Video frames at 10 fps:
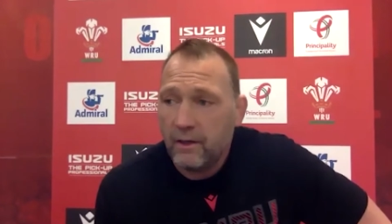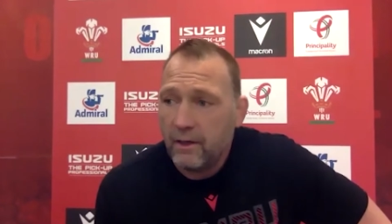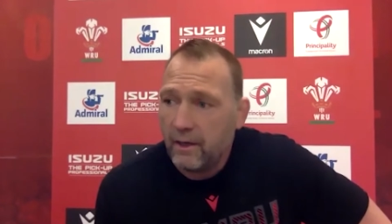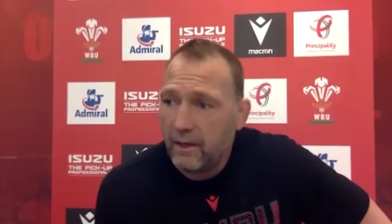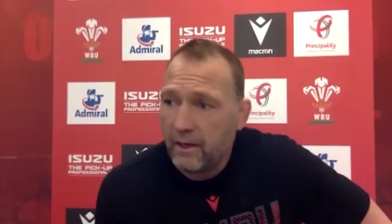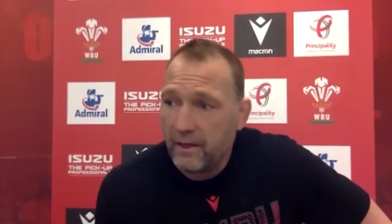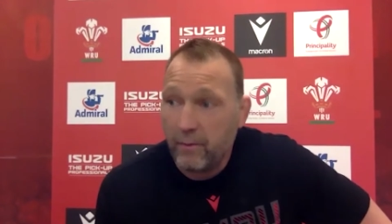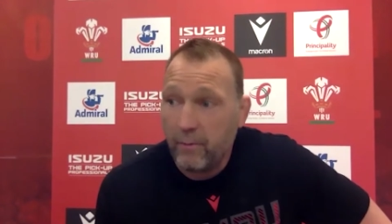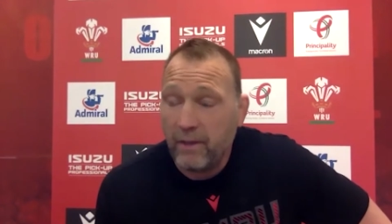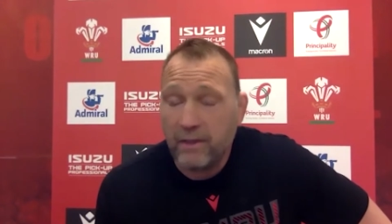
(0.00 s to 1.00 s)
uh, and the
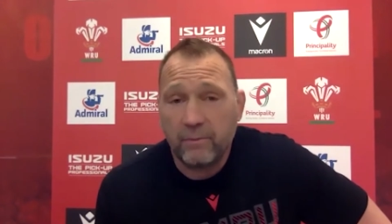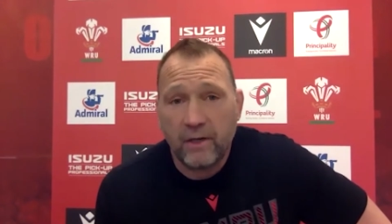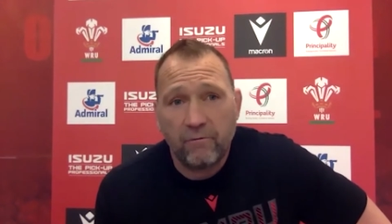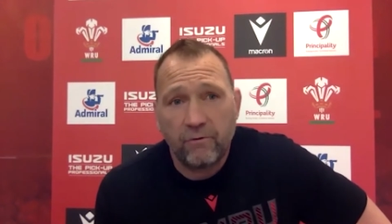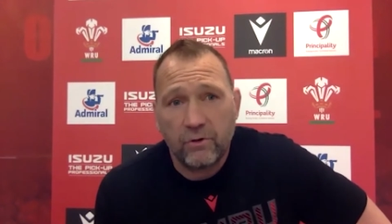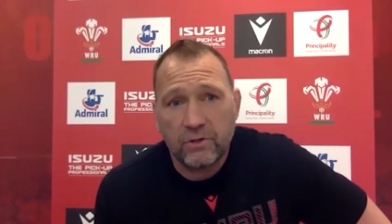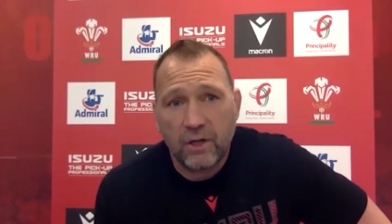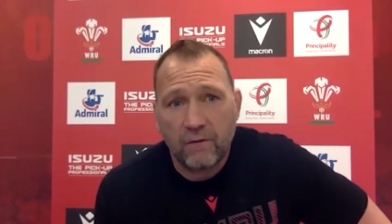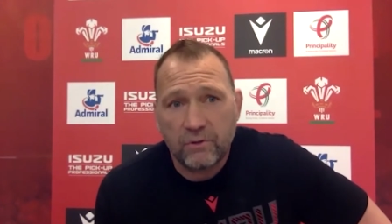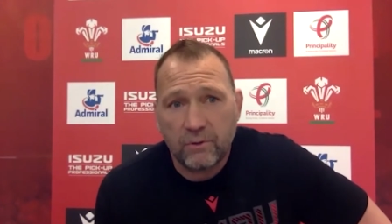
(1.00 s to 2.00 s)
momentum in that first
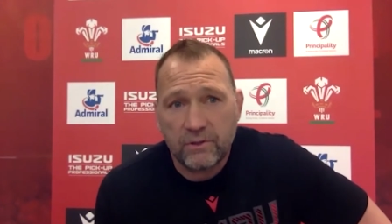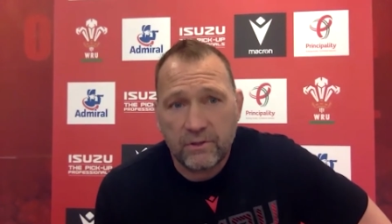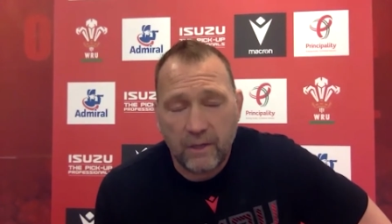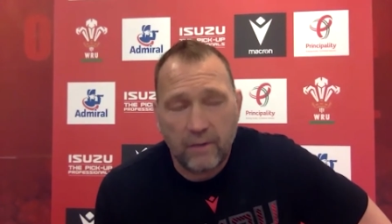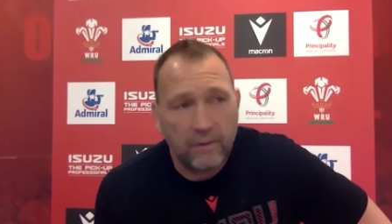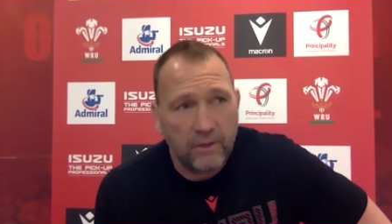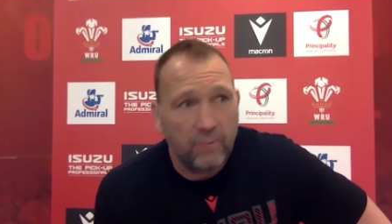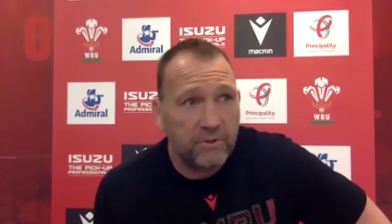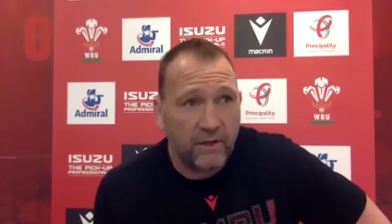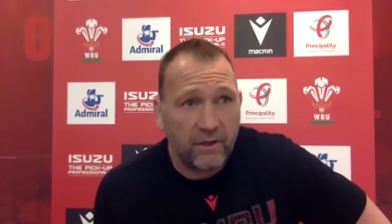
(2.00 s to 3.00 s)
half. So it's uh, you know
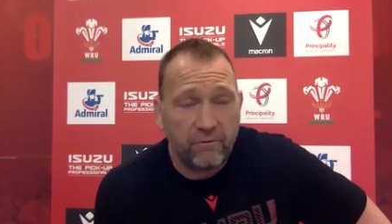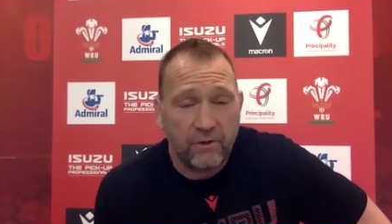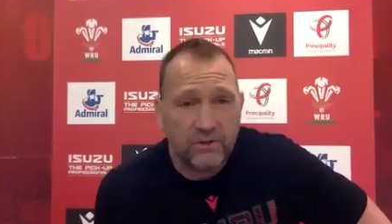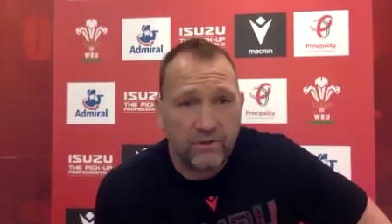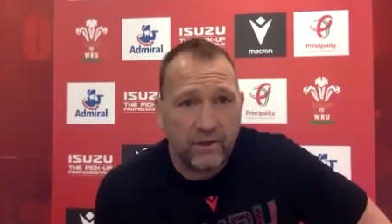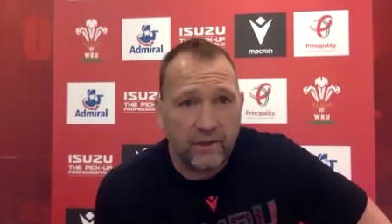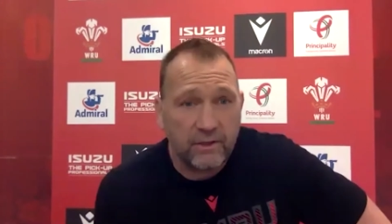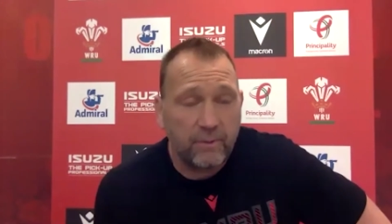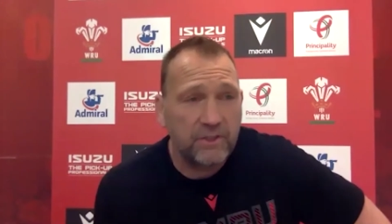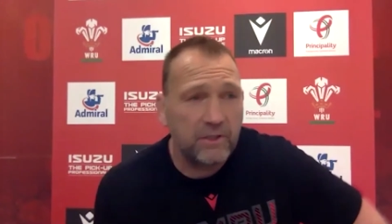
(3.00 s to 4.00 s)
particularly frustrating,
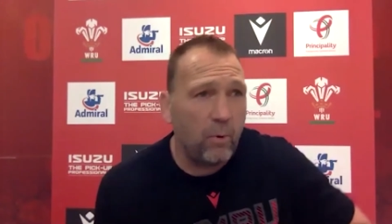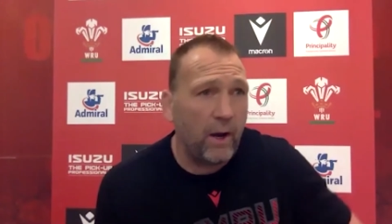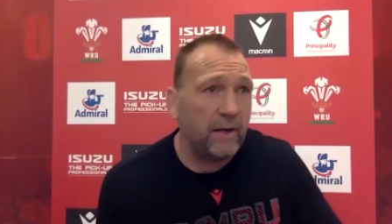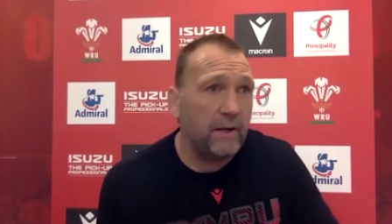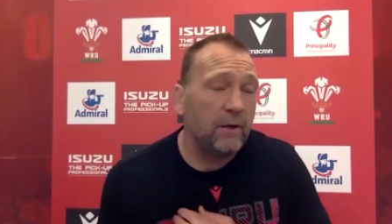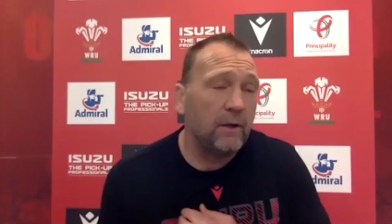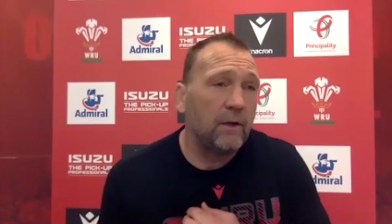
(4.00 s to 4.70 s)
especially when